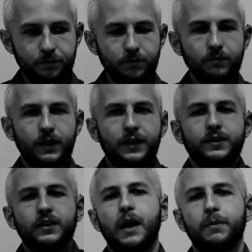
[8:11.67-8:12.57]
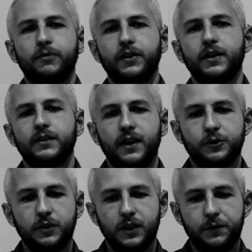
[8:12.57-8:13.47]
That it's that type of thing that
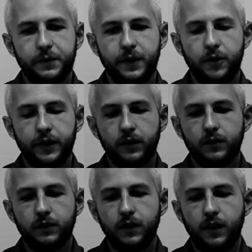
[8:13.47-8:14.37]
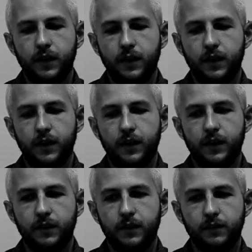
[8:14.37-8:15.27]
actually keeps me going.
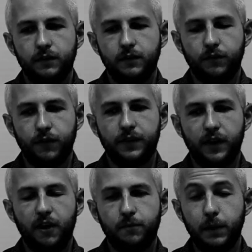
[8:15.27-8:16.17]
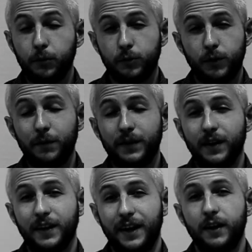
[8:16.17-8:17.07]
And the fact that I have people around me that
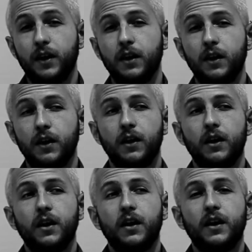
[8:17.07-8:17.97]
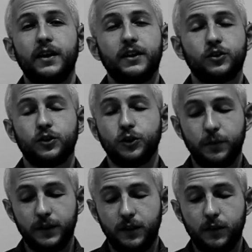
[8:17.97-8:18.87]
care is such a
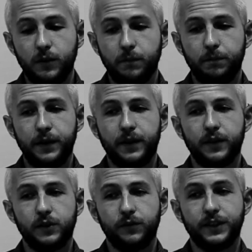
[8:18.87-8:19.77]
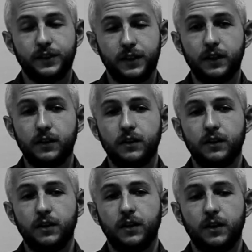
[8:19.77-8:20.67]
big deal, because if I didn't,
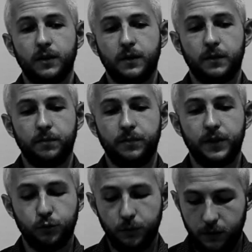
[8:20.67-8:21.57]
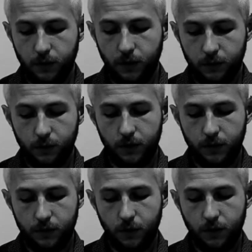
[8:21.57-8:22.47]
this would be a
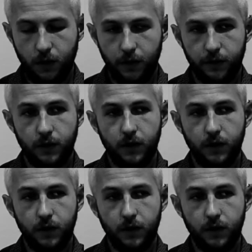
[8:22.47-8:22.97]
lot harder.